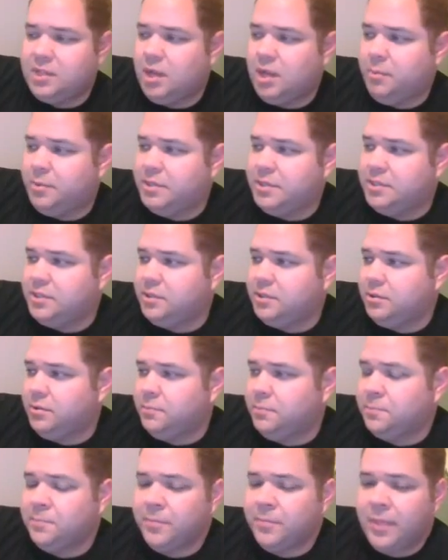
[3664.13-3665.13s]
these guppies.
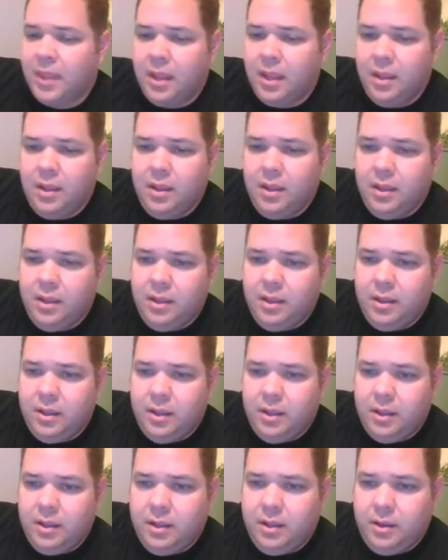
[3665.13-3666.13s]
You
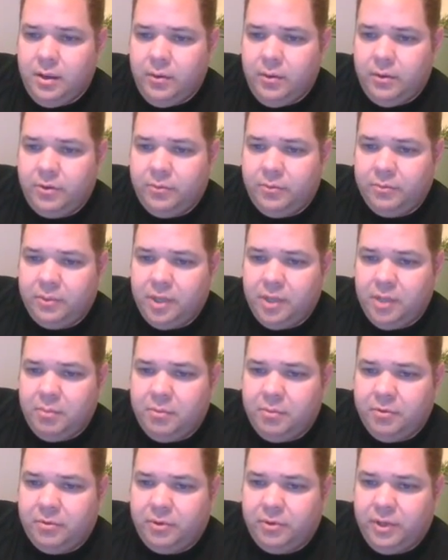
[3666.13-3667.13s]
order some
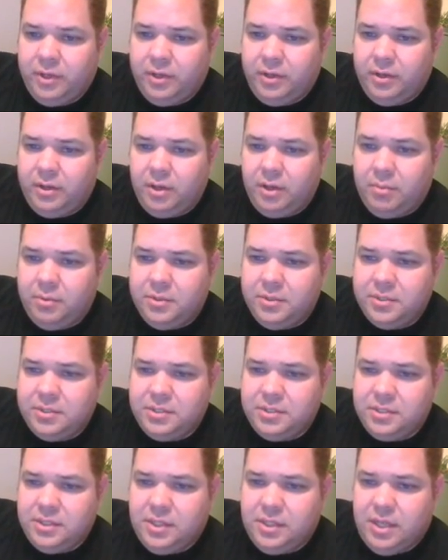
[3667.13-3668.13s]
guppy train
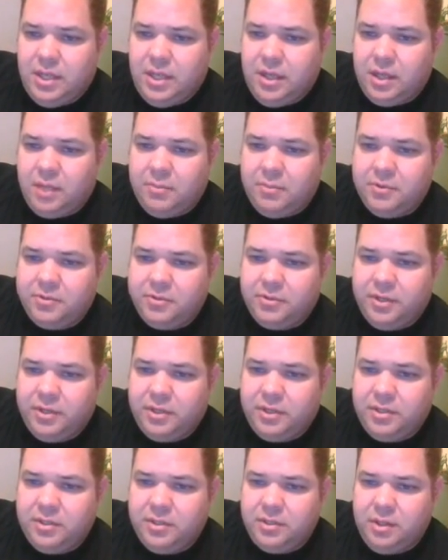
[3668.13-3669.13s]
guppies. Yeah, guppy
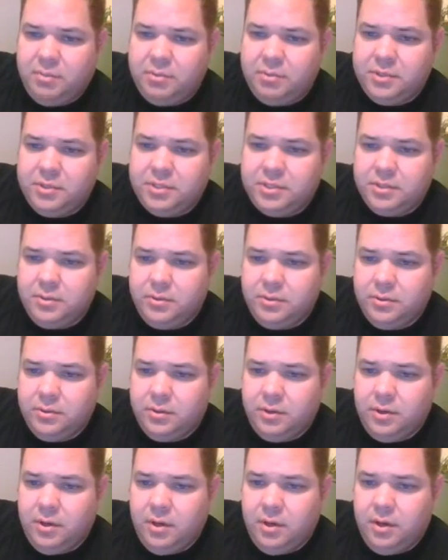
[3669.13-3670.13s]
train guppies
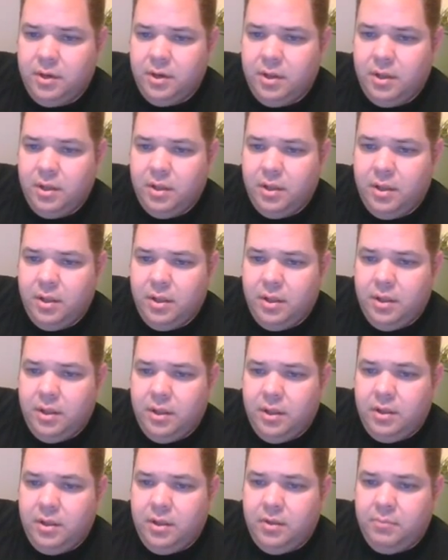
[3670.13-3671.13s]
soon.
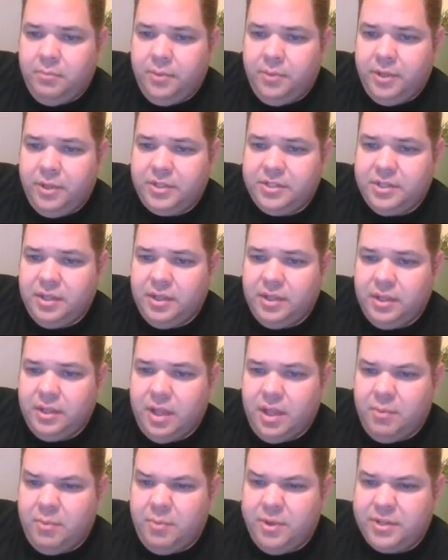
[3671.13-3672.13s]
Big J.
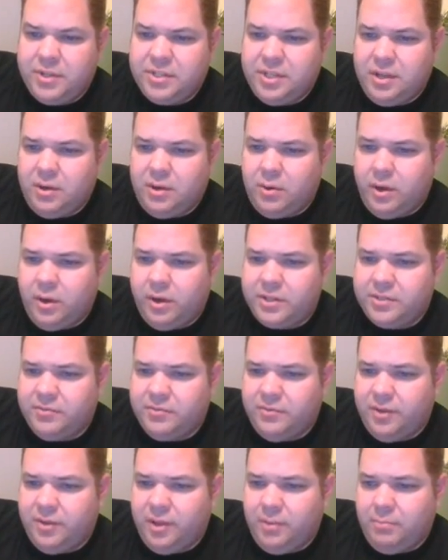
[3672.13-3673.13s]
Hey, Big J Aquatics
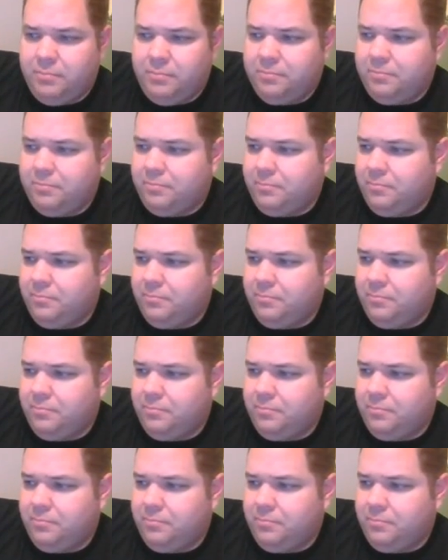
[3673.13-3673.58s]
and Vape.